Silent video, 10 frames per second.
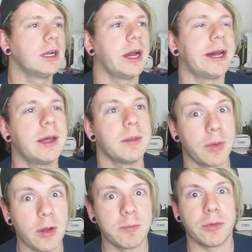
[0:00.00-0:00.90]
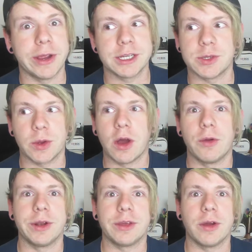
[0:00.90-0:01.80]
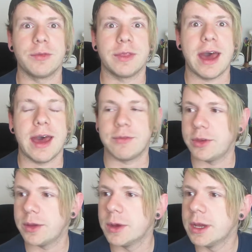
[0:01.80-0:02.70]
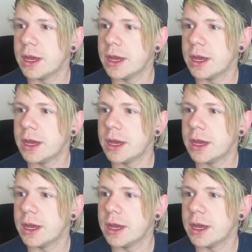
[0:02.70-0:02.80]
Uh, they're both British, so I can't really go for that avenue.